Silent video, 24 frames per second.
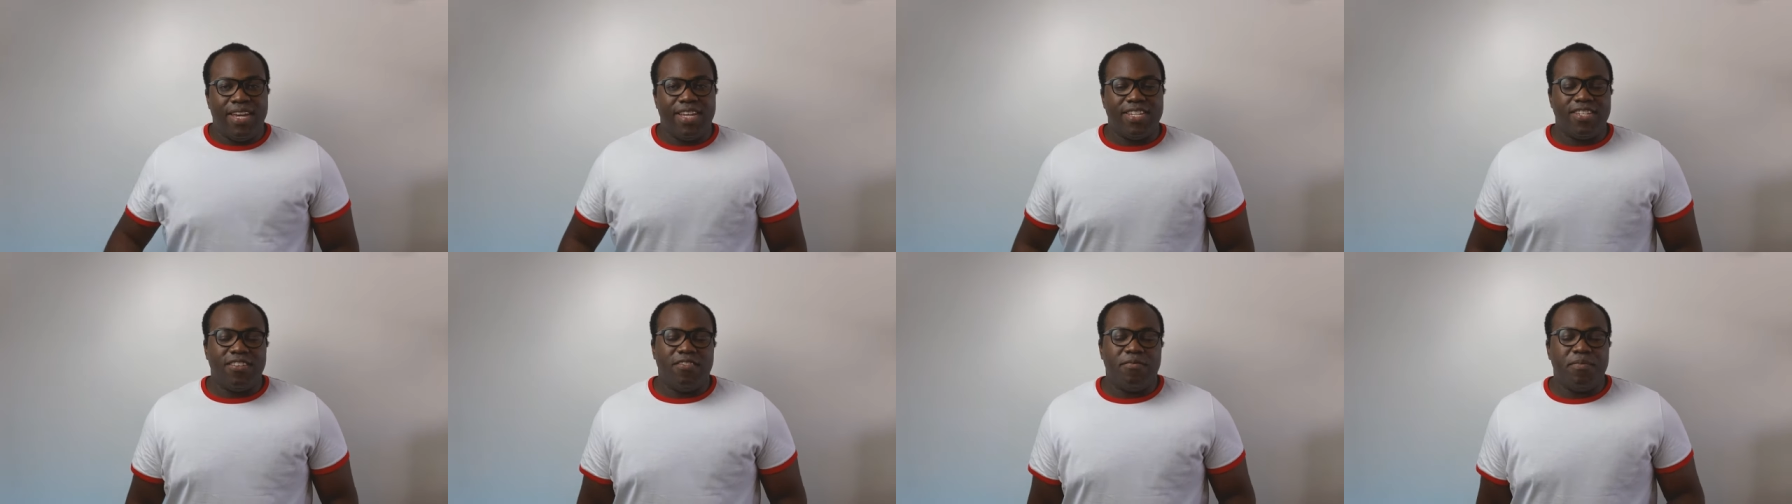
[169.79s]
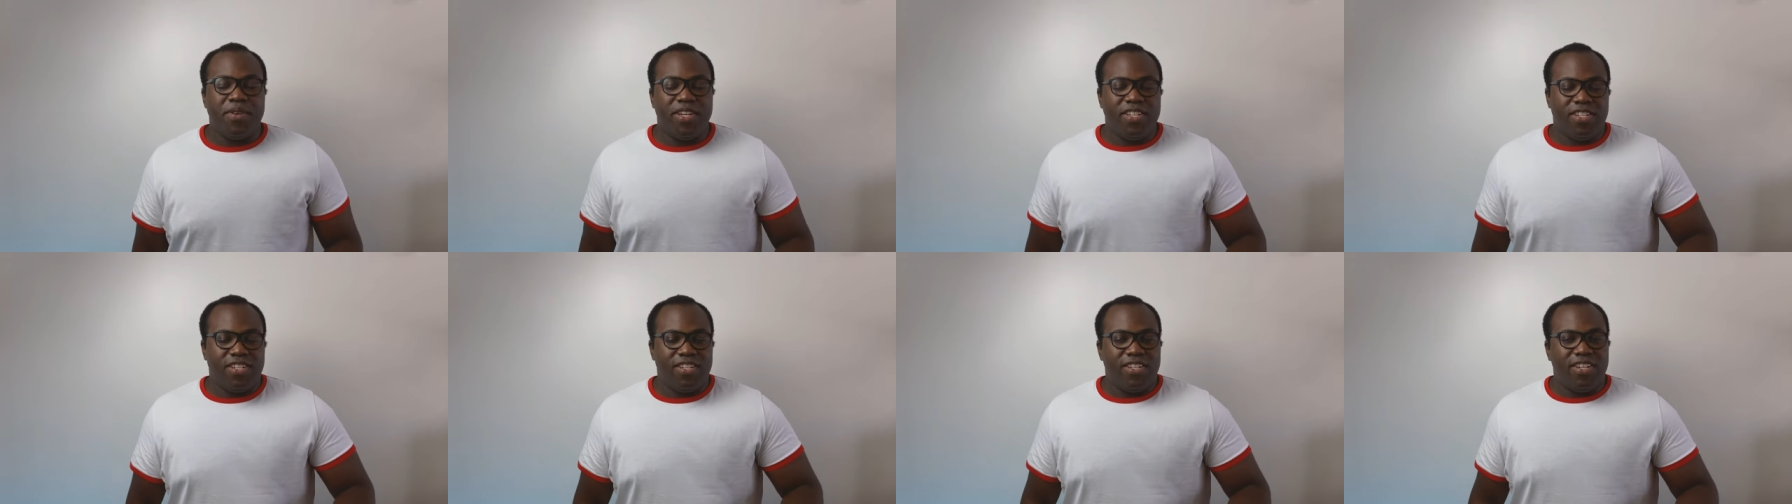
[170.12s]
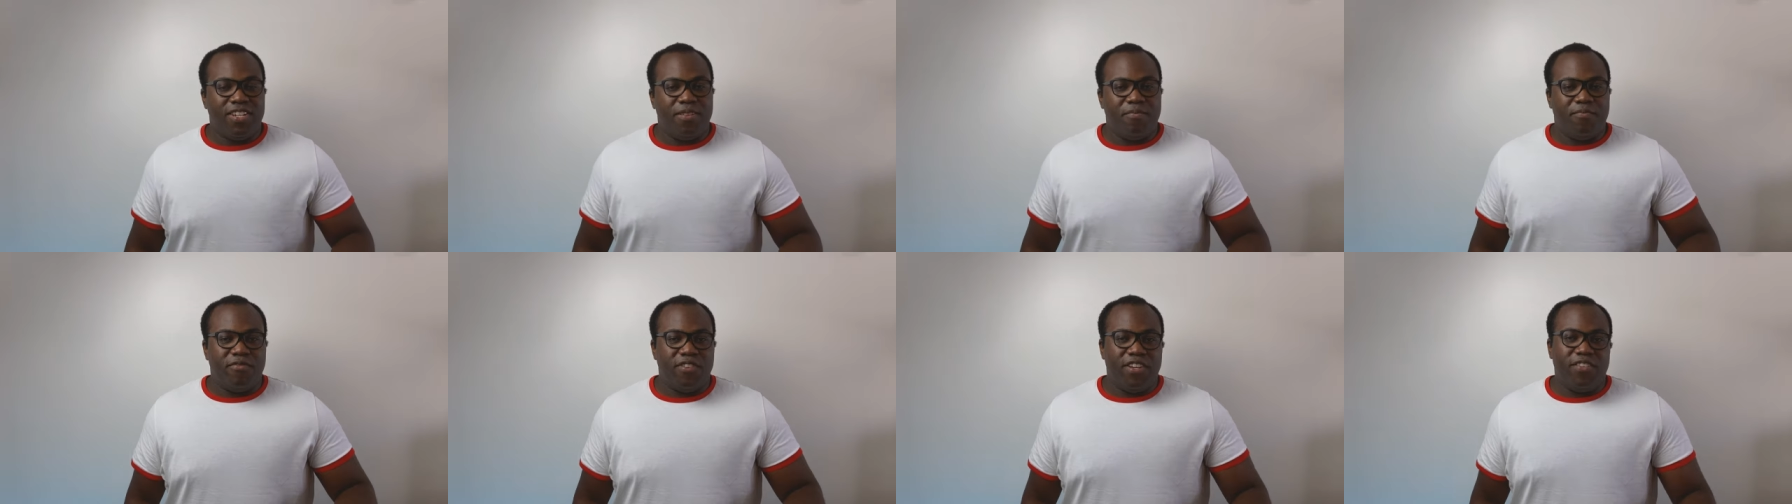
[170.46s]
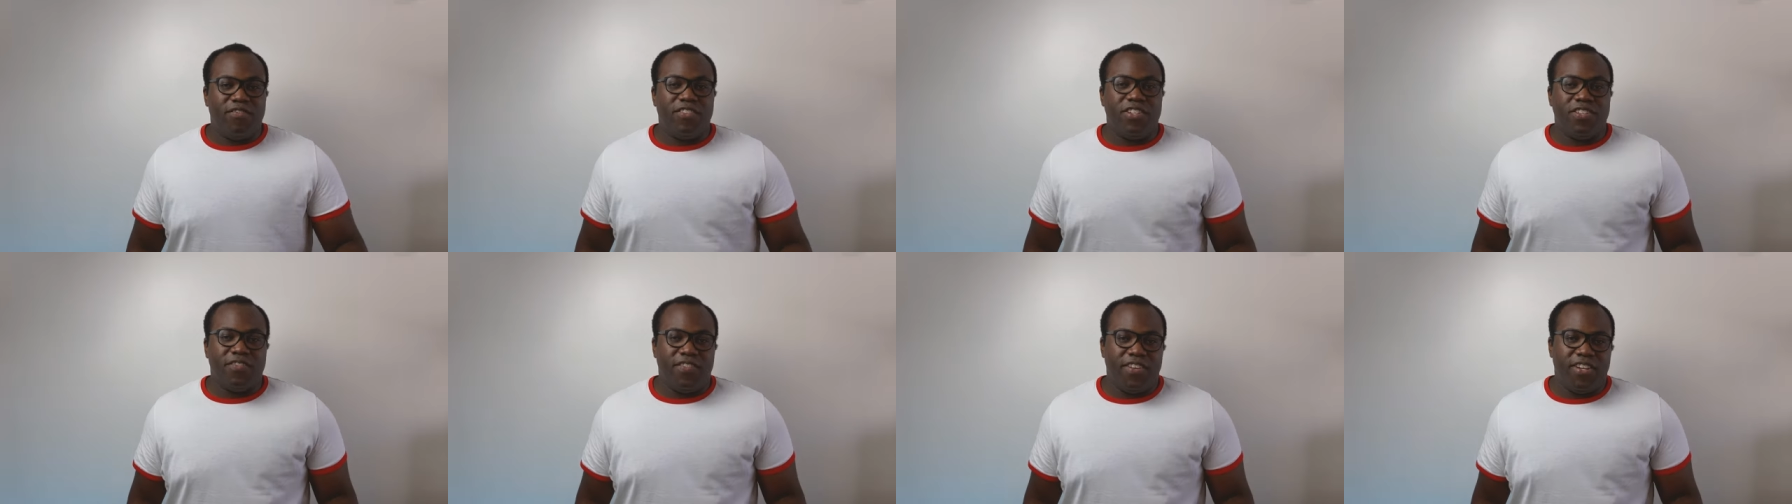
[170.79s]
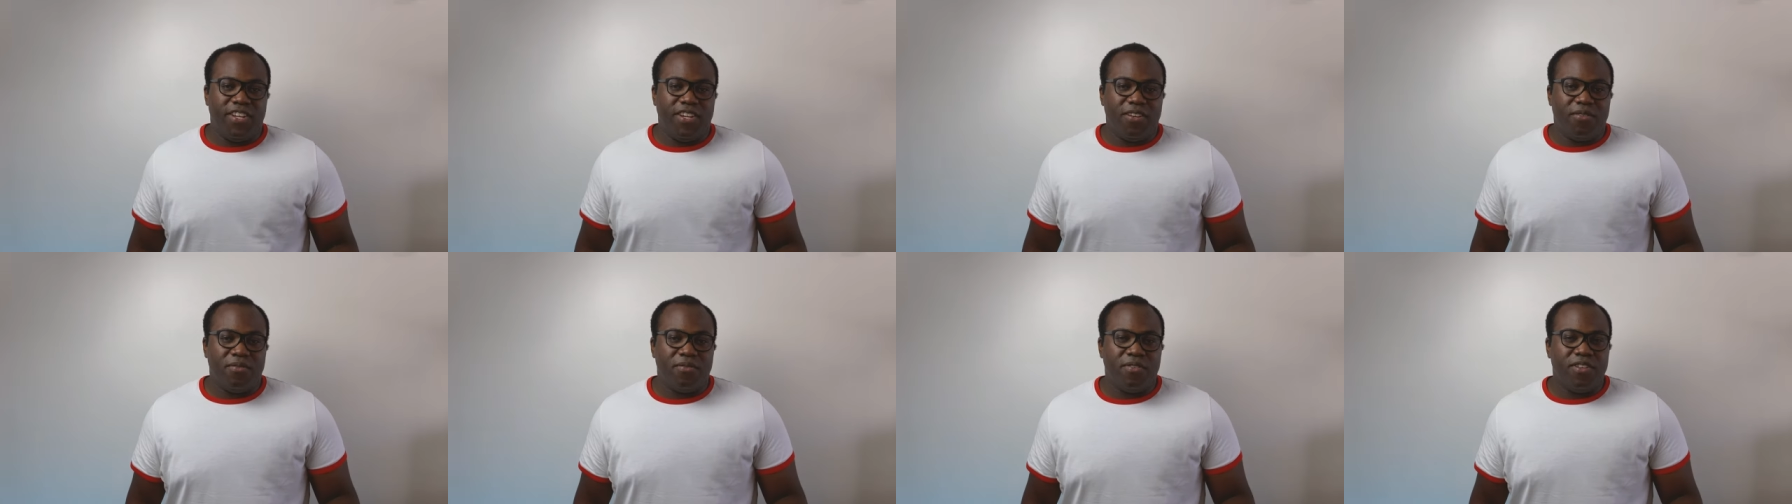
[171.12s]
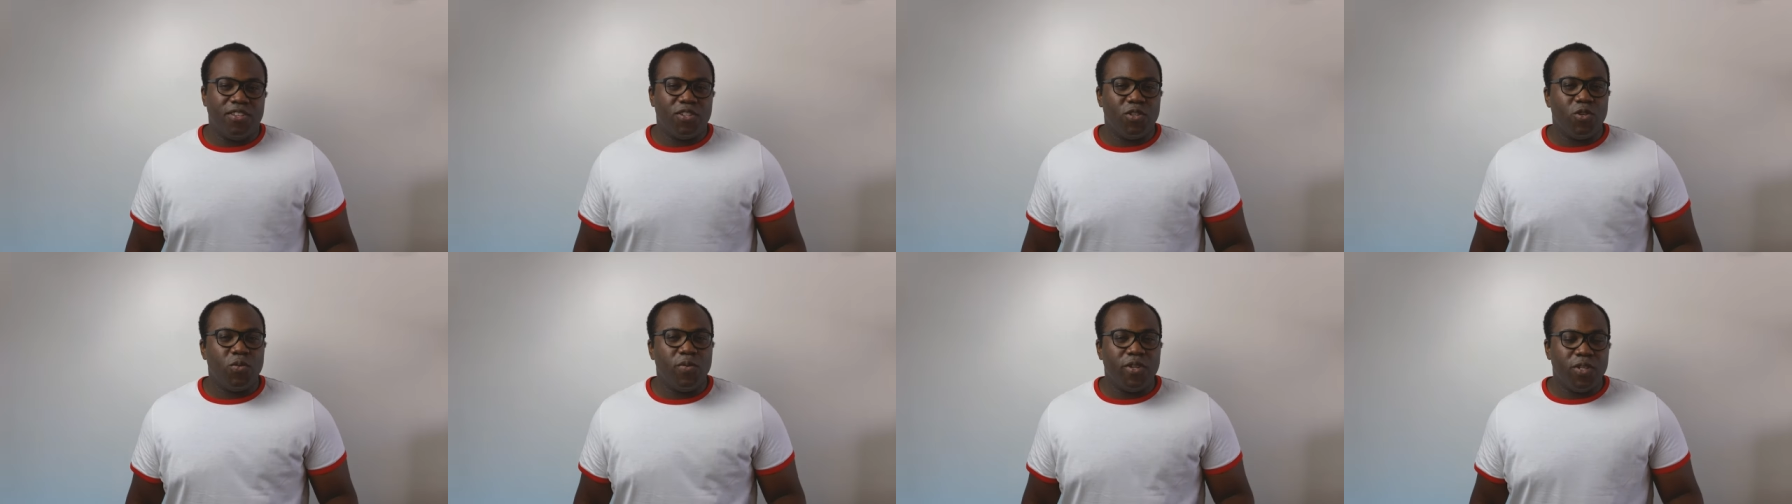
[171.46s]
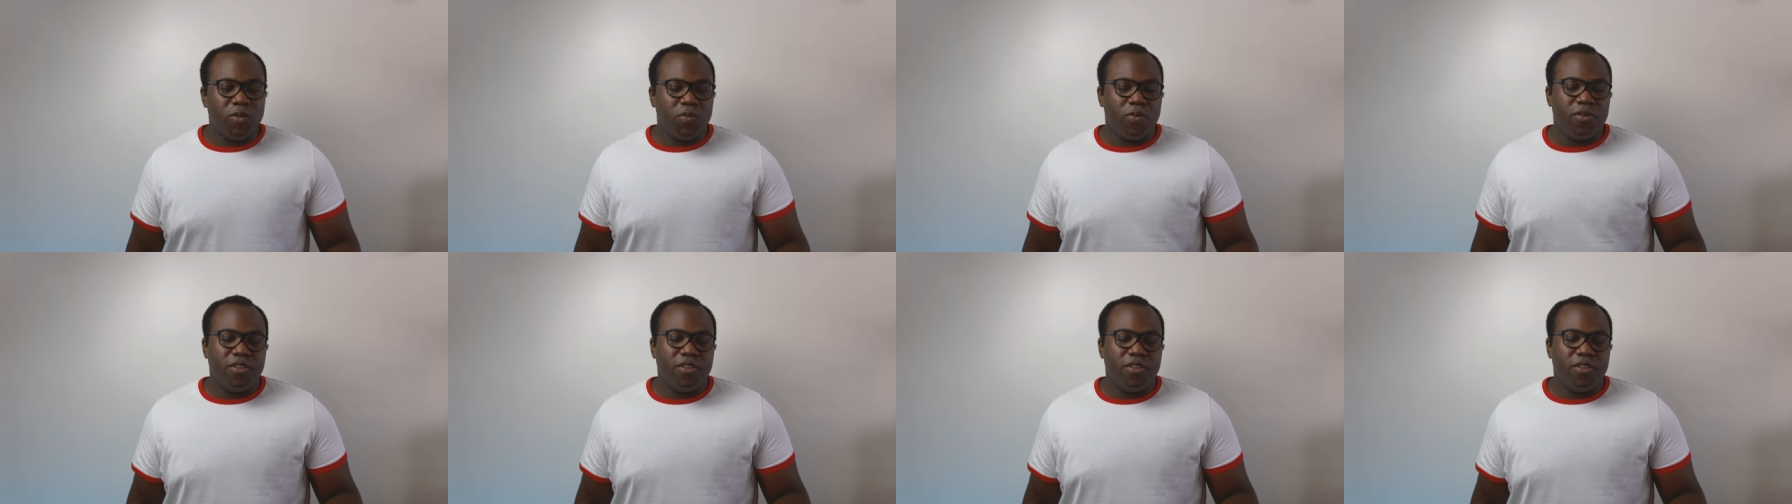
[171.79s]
As I've mentioned in a previous video, it's always